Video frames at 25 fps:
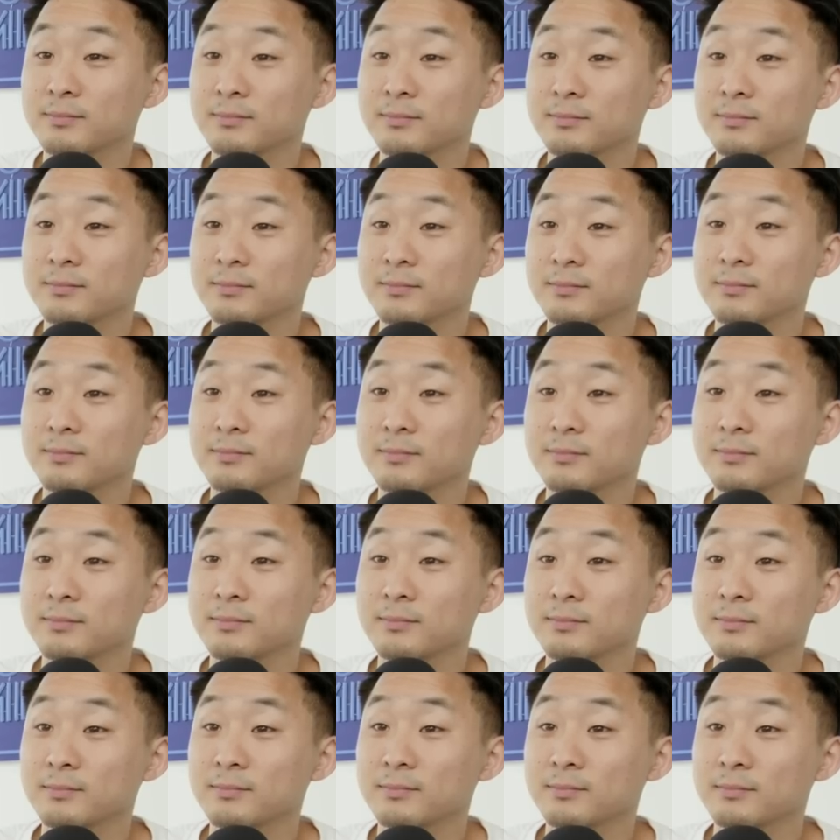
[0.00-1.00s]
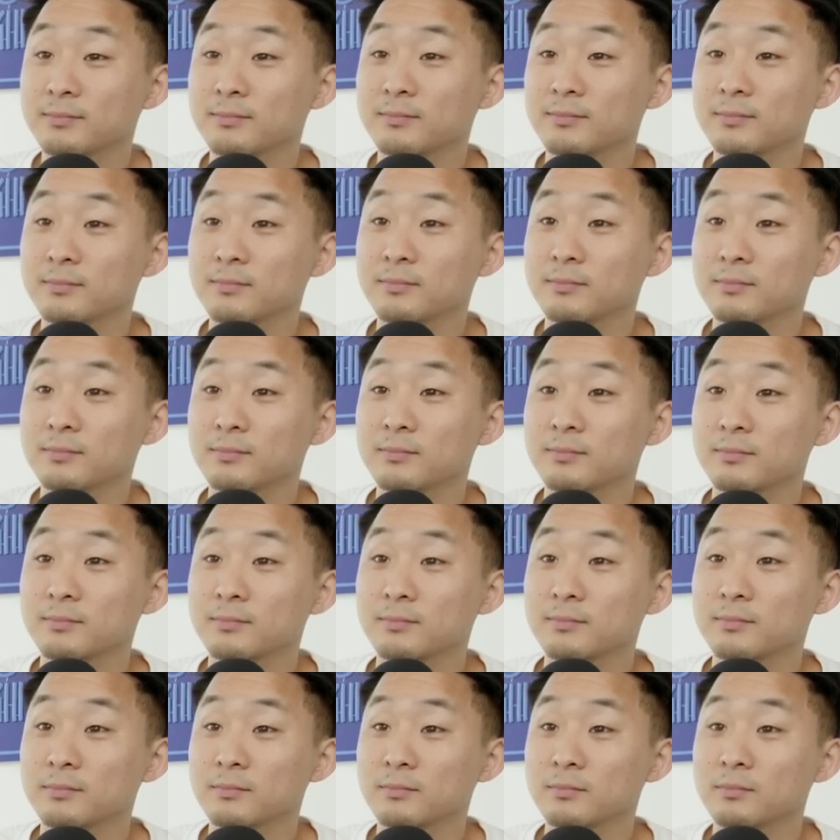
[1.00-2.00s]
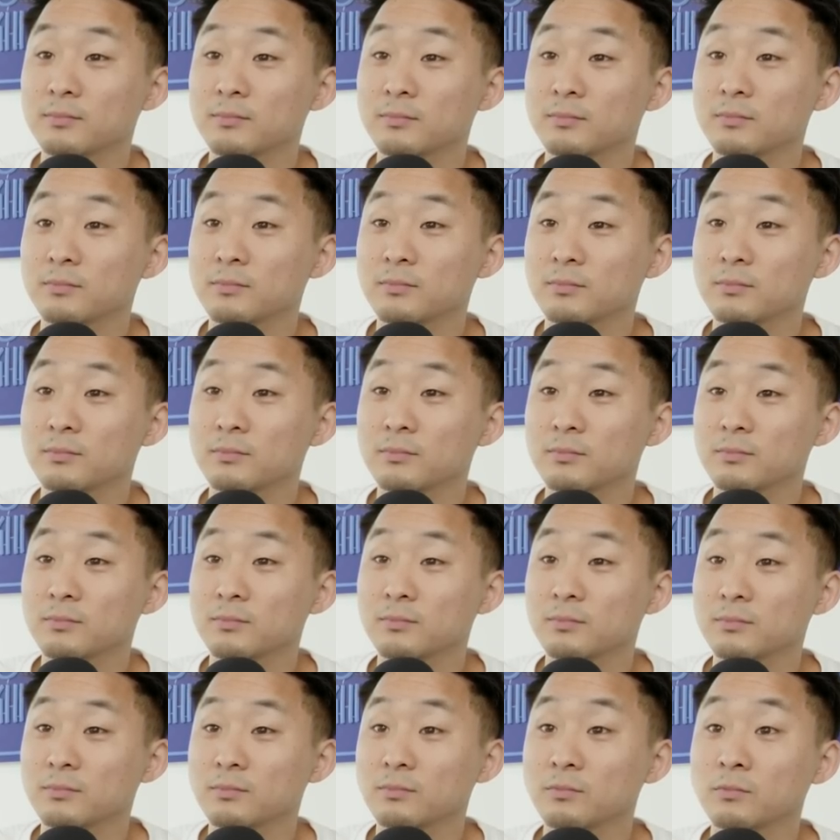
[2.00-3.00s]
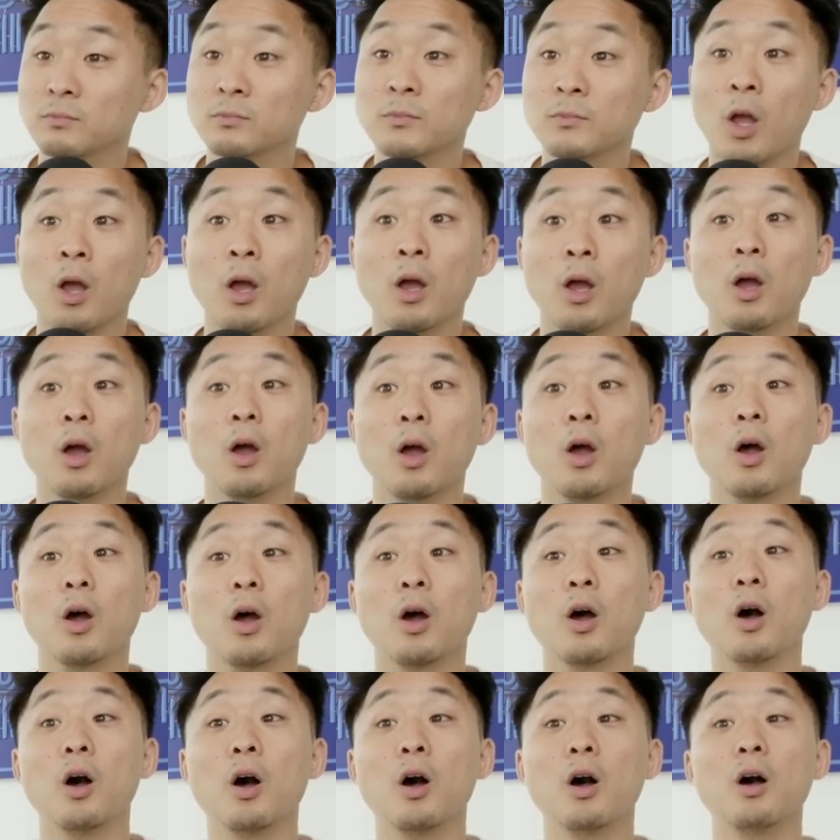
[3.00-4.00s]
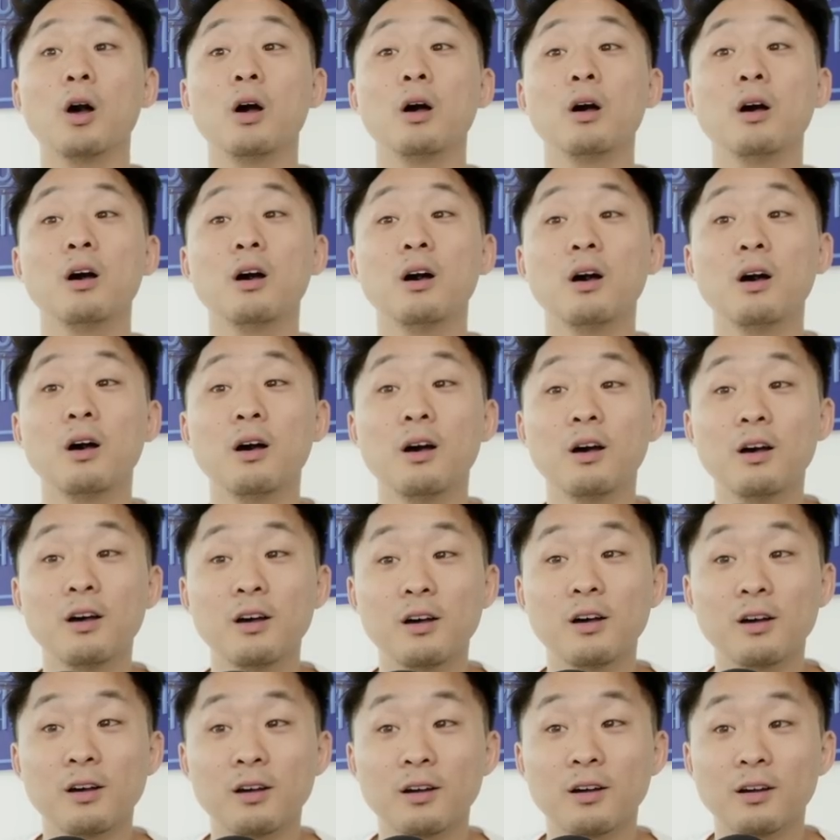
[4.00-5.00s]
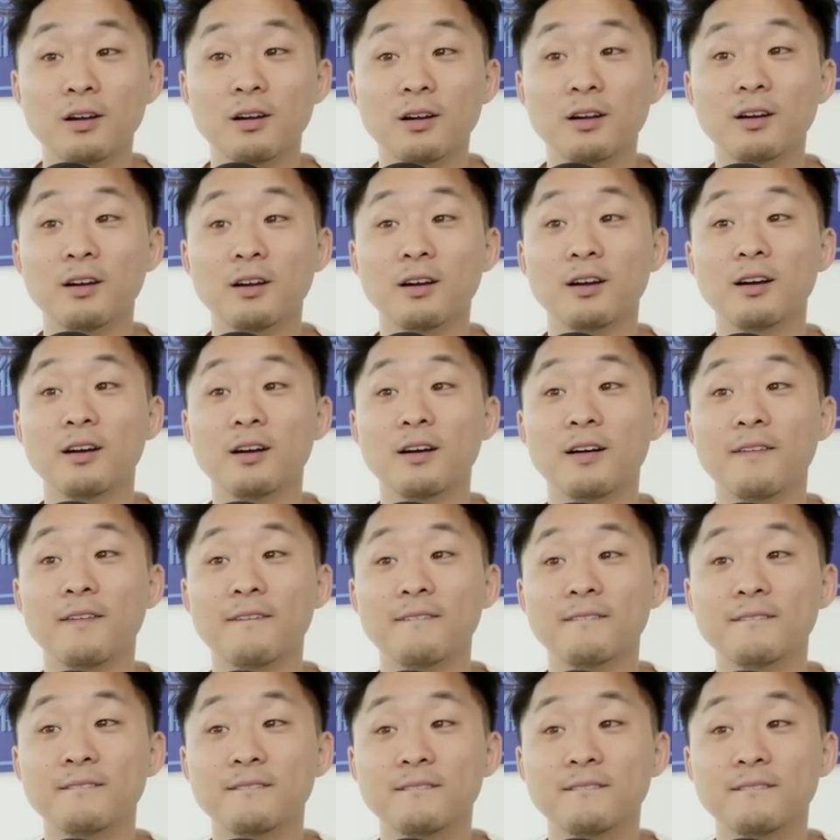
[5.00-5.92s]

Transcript: The person shown says nothing.